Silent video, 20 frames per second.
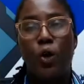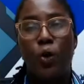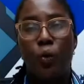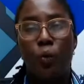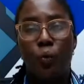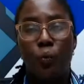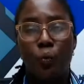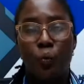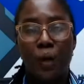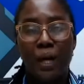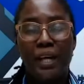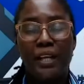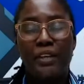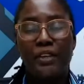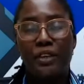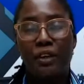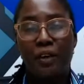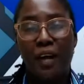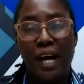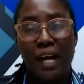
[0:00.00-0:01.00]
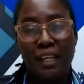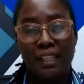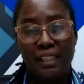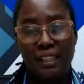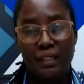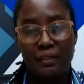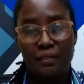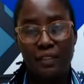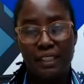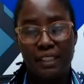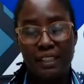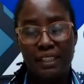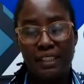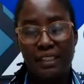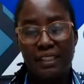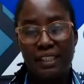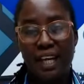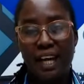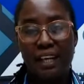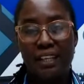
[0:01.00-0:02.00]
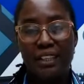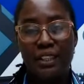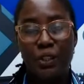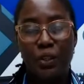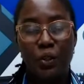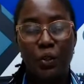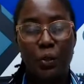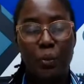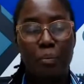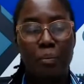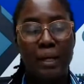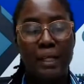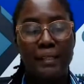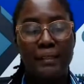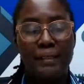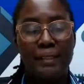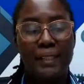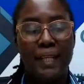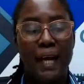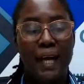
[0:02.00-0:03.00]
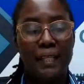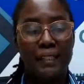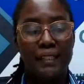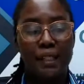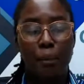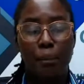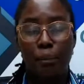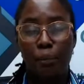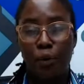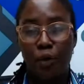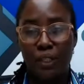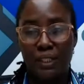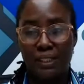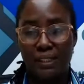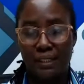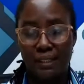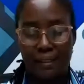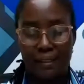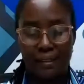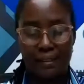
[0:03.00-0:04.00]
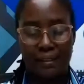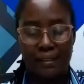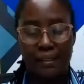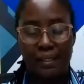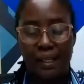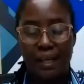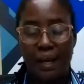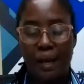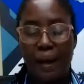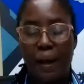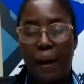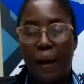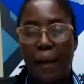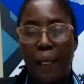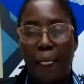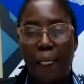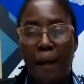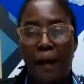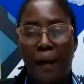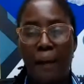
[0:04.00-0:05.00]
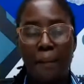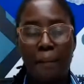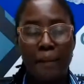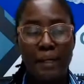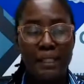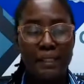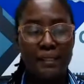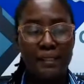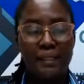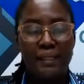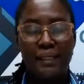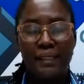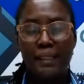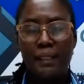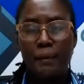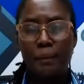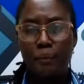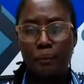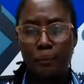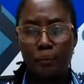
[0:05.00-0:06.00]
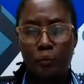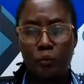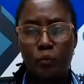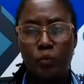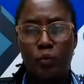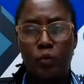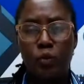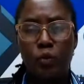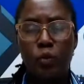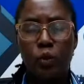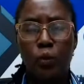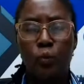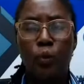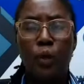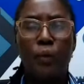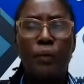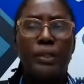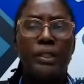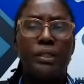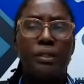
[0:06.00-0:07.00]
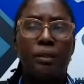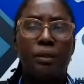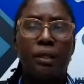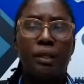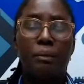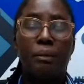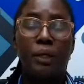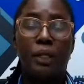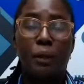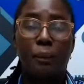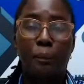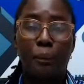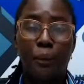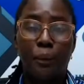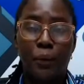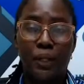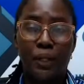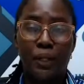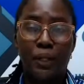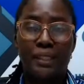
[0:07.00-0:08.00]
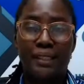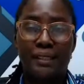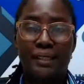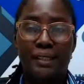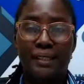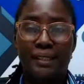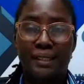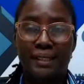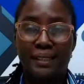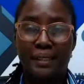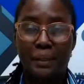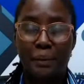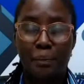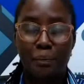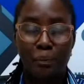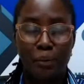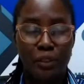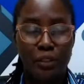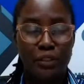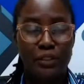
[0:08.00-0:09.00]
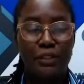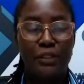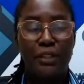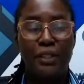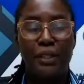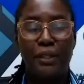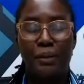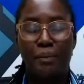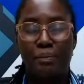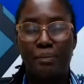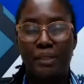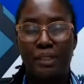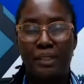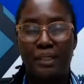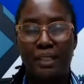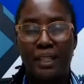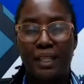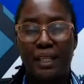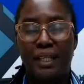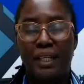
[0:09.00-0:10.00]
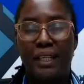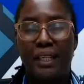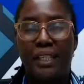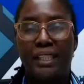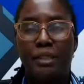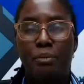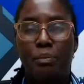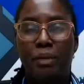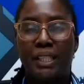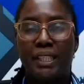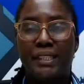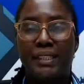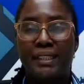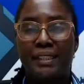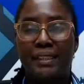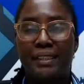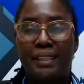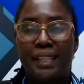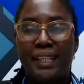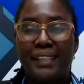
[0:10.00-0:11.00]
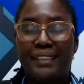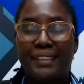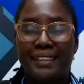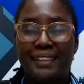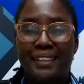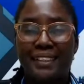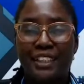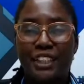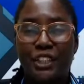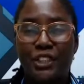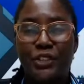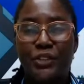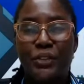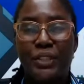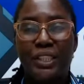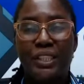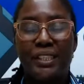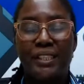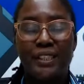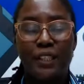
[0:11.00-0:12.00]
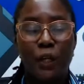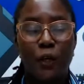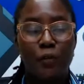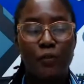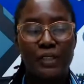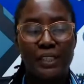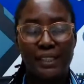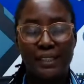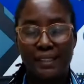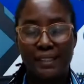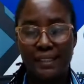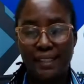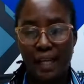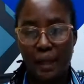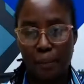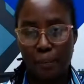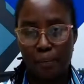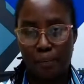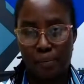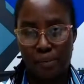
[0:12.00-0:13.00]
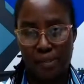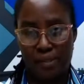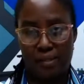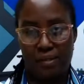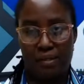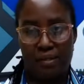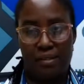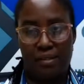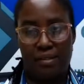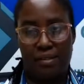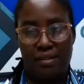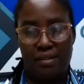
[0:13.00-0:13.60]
when your activities are documented as a process. And basically, when we talk about a process in simple terms, it's basically a series of steps.